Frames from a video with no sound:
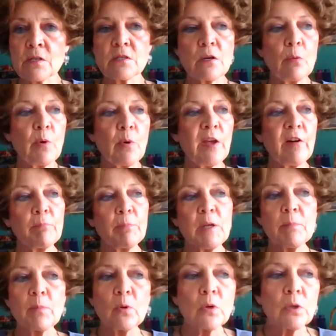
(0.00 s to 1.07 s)
And so we have
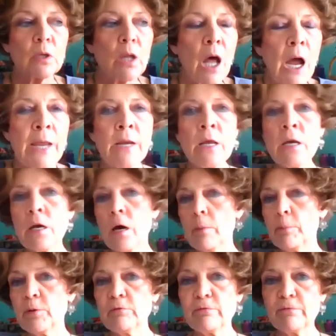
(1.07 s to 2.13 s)
people lining
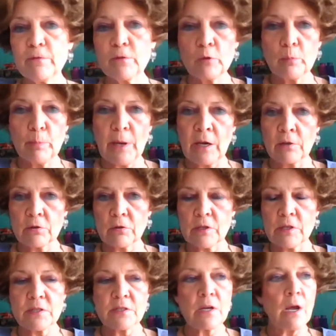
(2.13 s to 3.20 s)
up at food
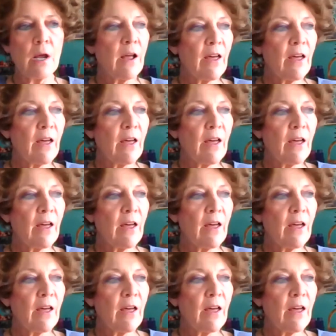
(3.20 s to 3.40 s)
pantries,